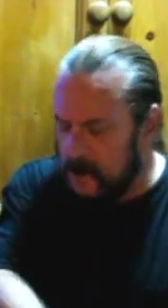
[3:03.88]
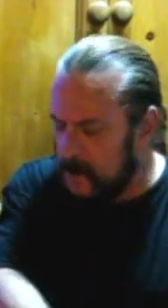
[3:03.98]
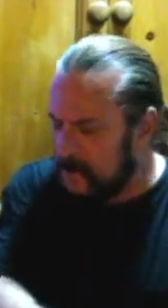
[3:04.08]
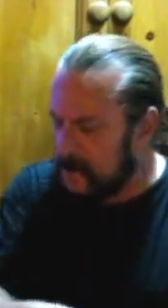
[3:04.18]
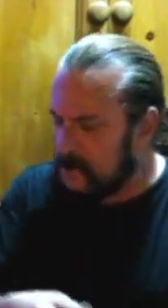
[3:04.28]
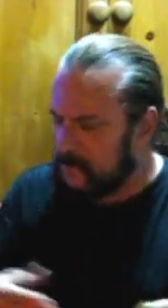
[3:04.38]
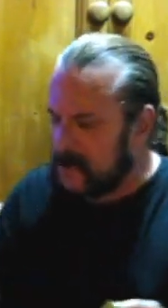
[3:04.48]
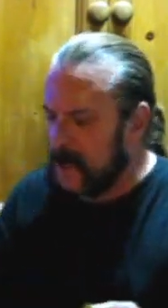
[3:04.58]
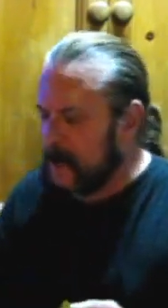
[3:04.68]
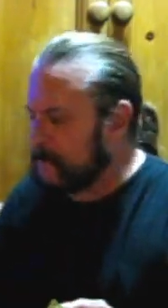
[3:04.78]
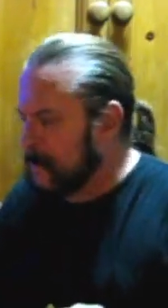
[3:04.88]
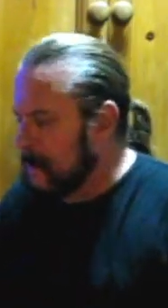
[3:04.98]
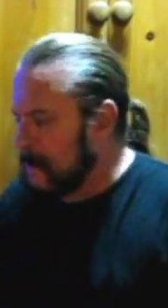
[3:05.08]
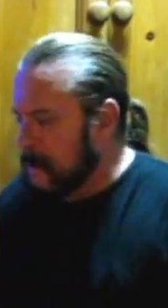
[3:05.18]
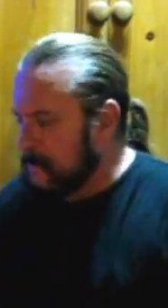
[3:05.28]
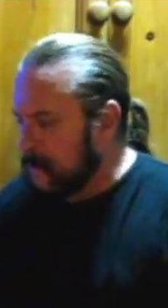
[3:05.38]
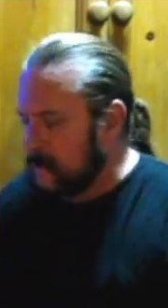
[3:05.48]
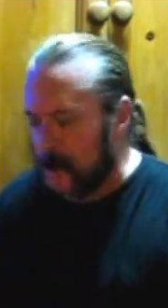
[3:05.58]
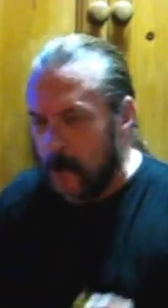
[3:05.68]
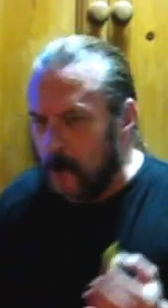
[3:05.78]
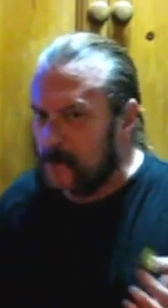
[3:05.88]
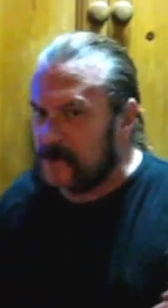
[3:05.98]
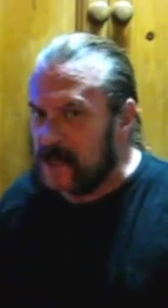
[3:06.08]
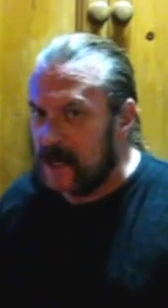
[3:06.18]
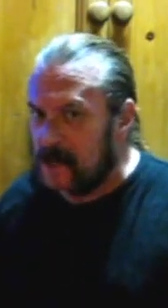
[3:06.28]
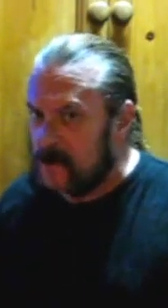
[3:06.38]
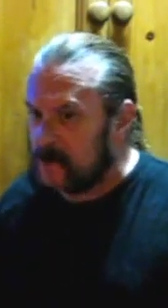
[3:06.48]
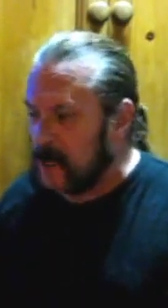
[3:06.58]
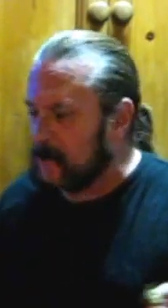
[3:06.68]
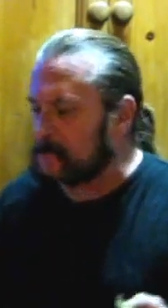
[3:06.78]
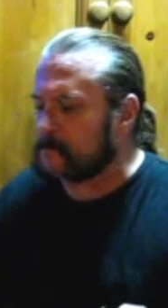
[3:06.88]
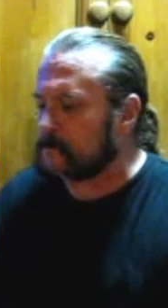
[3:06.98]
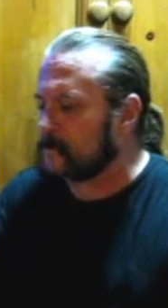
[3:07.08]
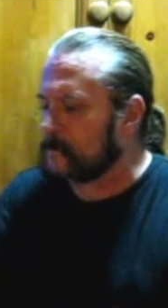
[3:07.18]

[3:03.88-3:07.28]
the uh, test of time for like almost 10 years now.